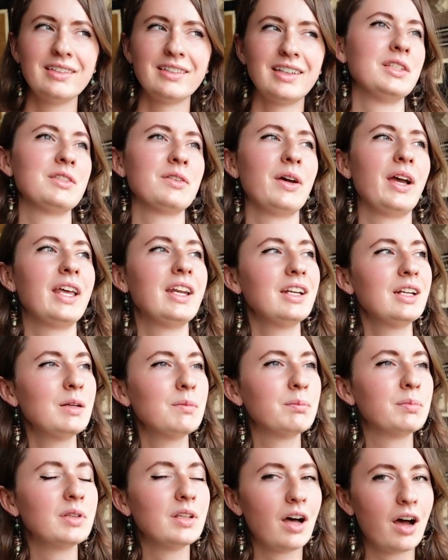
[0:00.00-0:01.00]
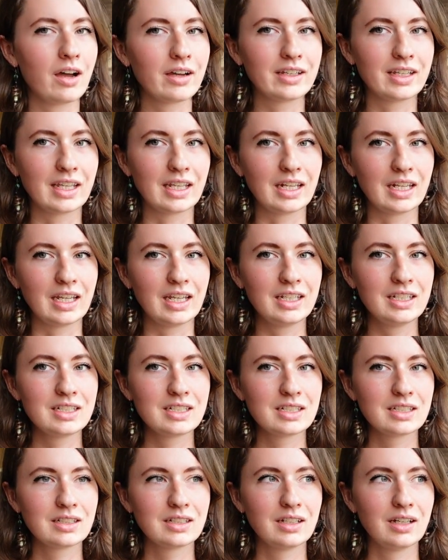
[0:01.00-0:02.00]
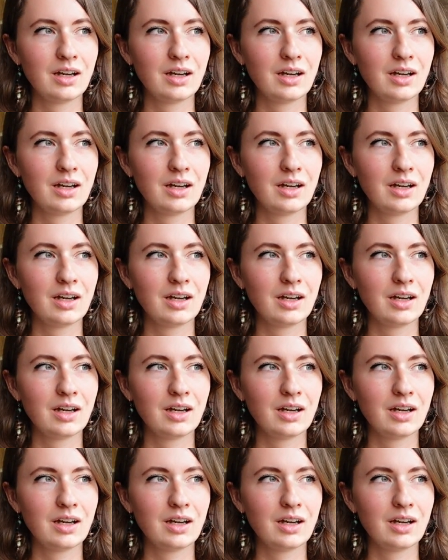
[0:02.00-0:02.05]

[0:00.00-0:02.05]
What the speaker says: and so I ended up blocking it,